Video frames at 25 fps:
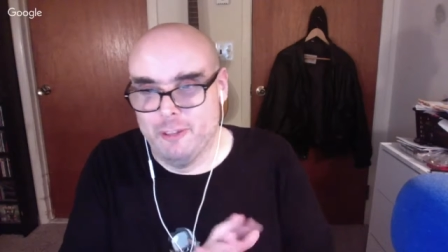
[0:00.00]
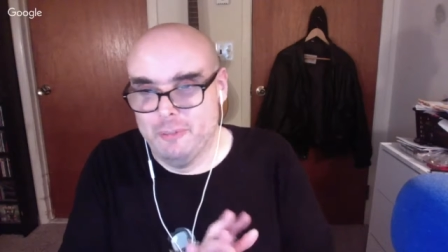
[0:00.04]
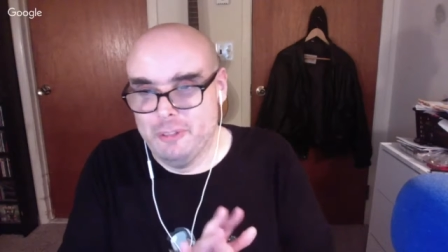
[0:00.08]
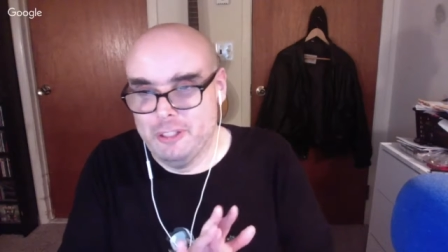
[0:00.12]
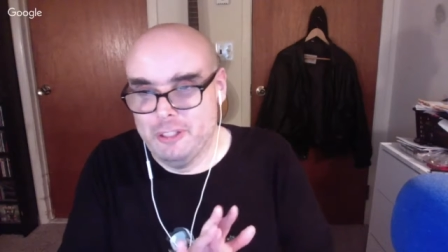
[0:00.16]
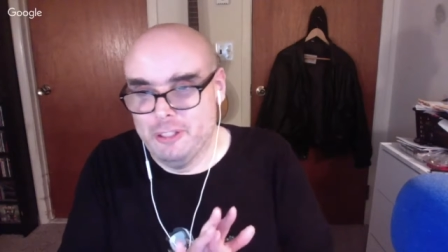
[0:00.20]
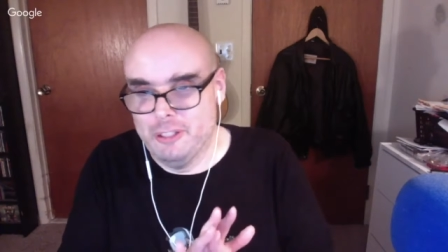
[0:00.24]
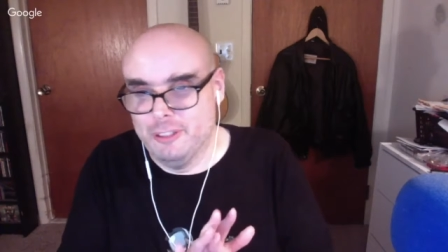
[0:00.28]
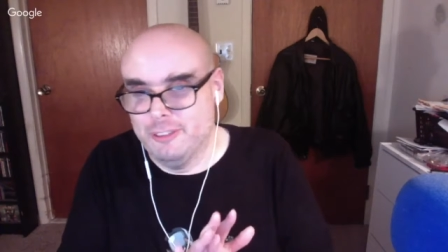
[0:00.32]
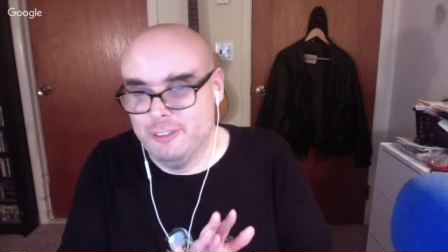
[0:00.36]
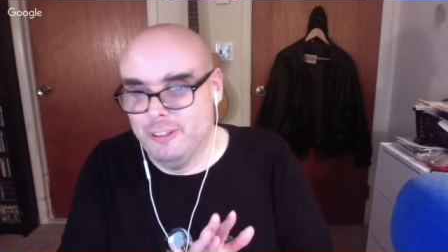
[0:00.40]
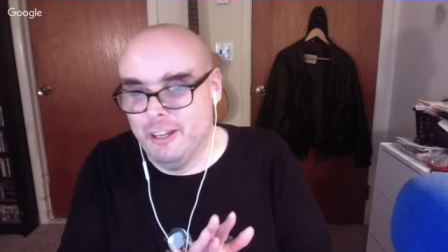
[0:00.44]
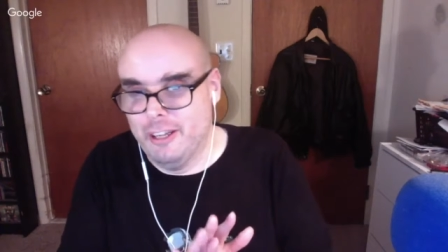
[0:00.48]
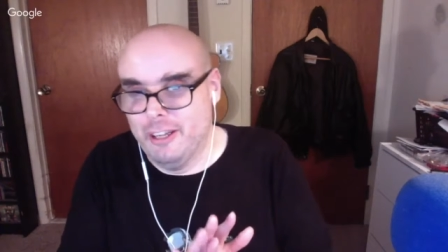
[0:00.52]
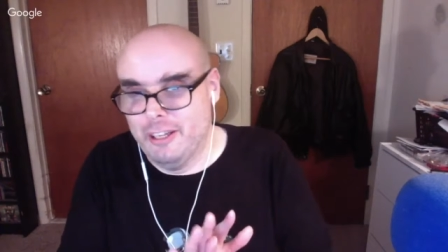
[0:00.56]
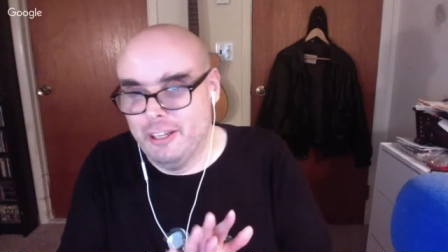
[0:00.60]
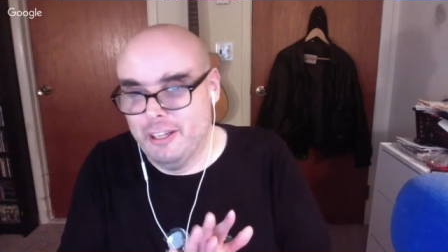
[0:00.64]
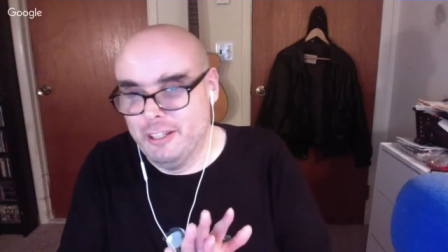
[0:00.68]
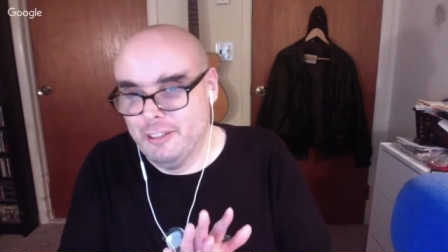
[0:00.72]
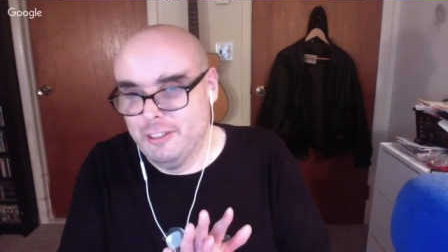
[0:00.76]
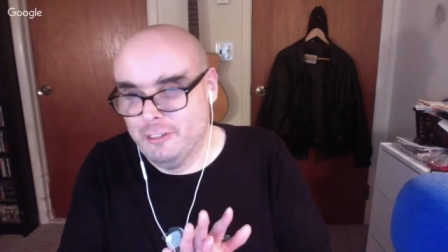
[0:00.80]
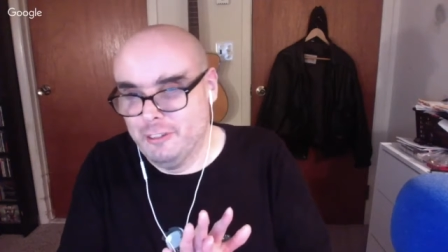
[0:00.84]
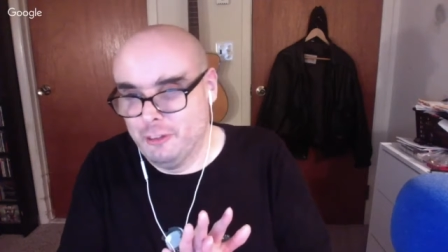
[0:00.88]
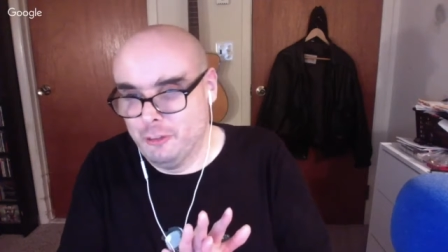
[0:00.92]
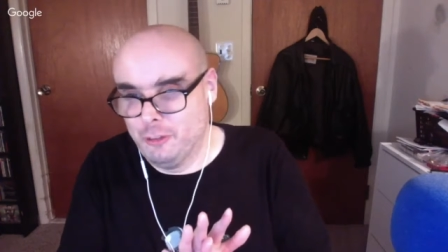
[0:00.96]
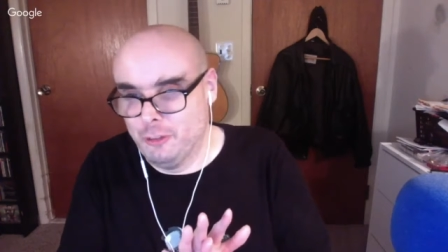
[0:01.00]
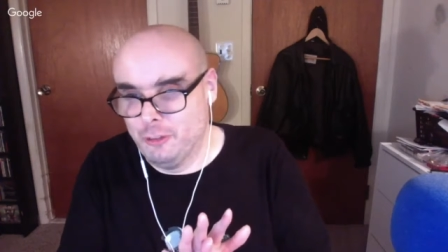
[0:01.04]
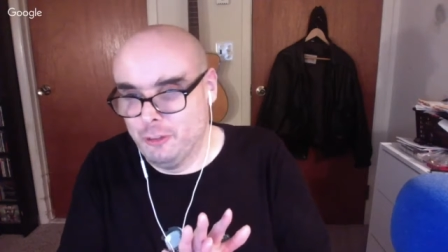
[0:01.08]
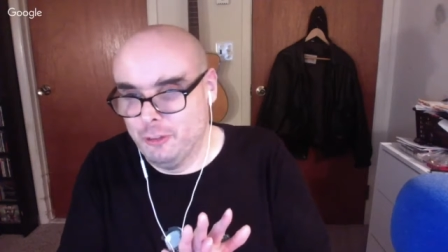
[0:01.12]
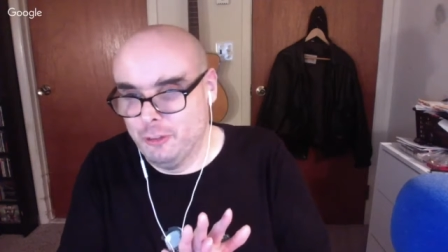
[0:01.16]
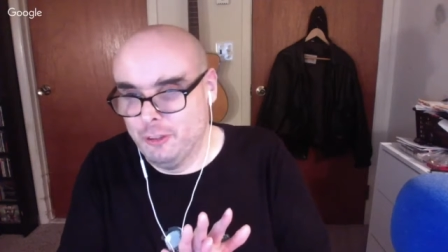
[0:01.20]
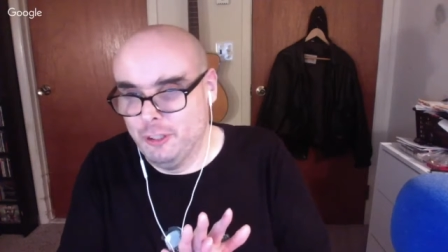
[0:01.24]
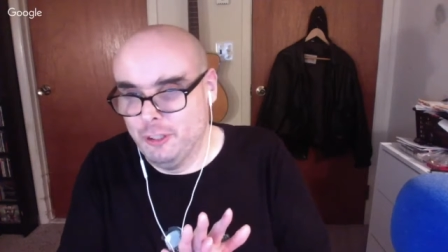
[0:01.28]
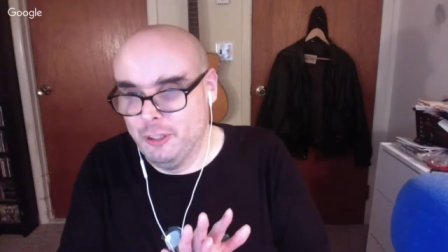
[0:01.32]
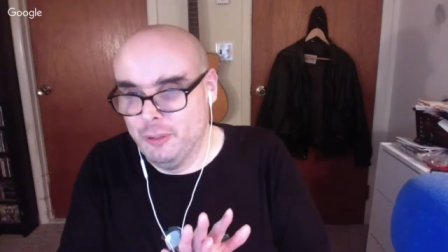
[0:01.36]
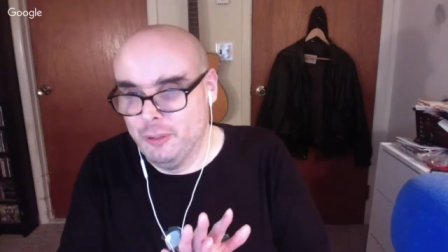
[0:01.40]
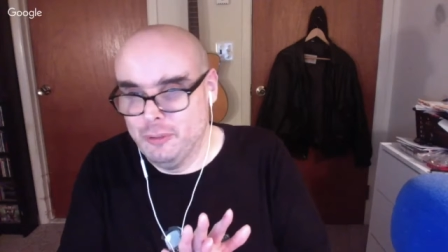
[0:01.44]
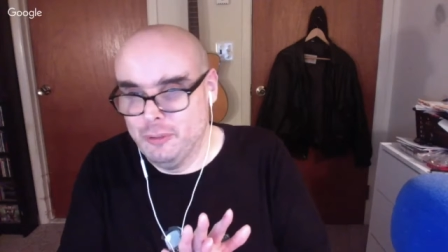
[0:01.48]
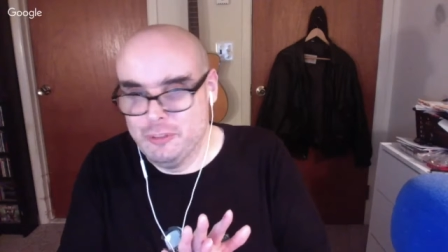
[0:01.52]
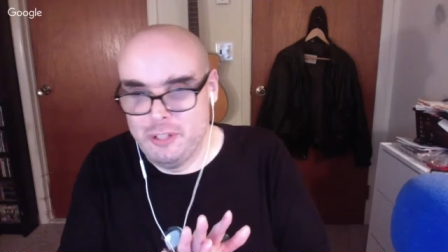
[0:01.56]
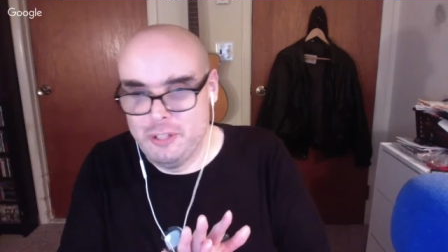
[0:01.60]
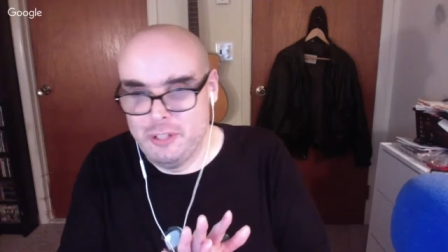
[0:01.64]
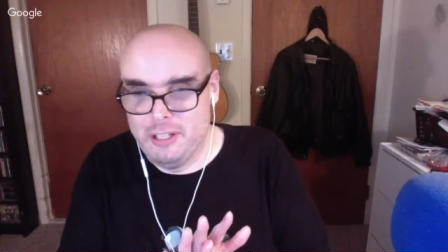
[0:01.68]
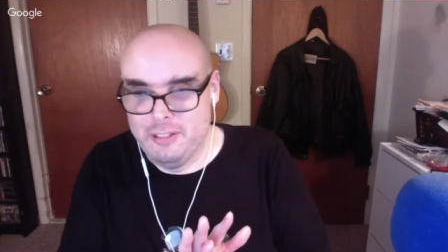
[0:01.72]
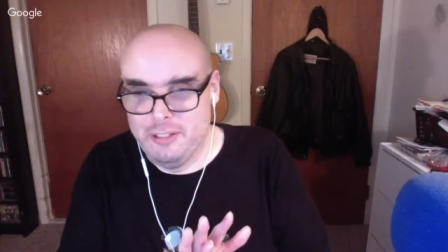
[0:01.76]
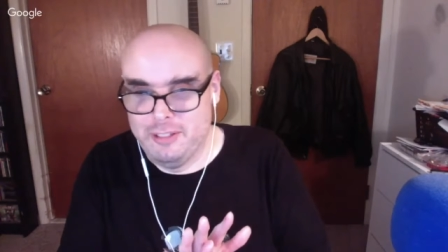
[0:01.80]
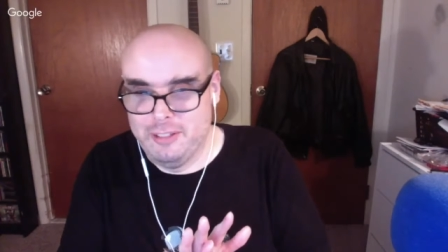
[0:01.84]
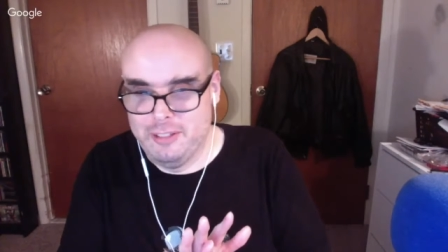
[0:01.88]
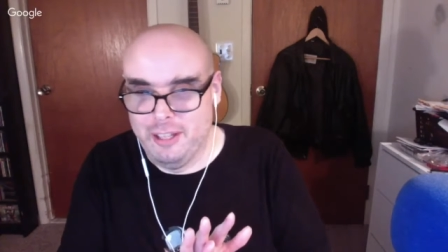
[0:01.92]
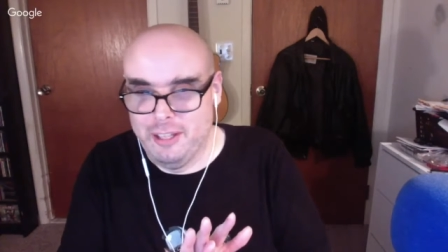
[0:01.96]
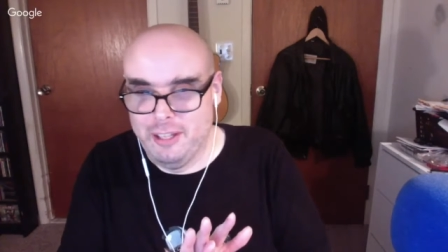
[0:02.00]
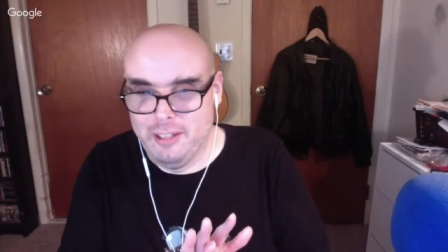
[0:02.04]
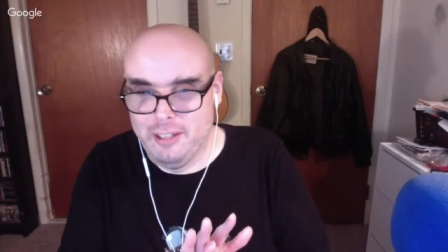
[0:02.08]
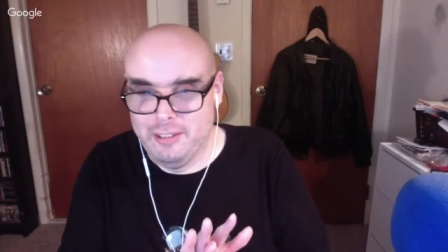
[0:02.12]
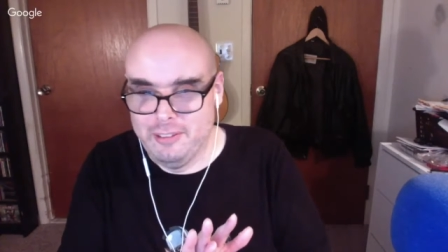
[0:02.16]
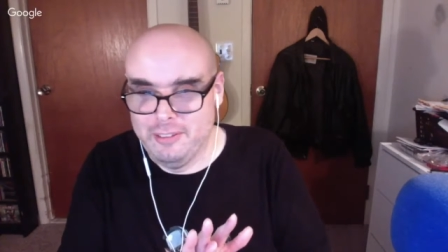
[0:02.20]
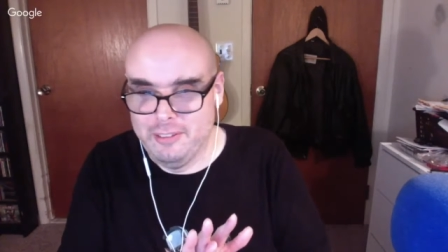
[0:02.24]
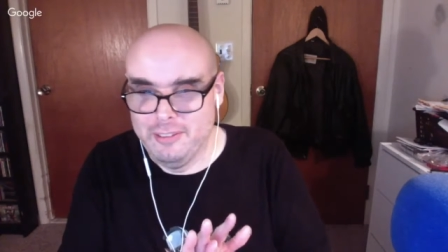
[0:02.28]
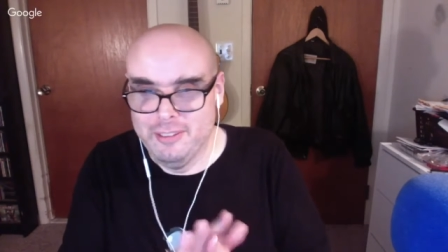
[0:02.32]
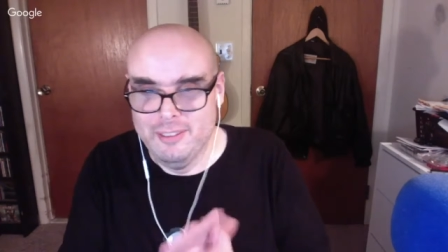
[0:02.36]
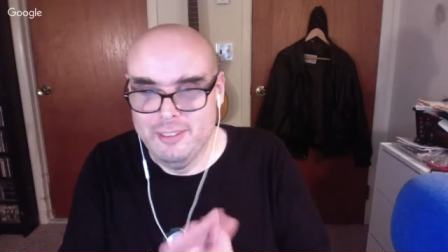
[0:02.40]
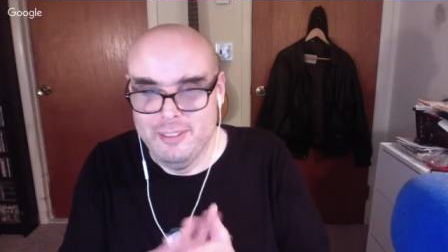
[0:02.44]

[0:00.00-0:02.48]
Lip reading: and delay on the solos and at the end.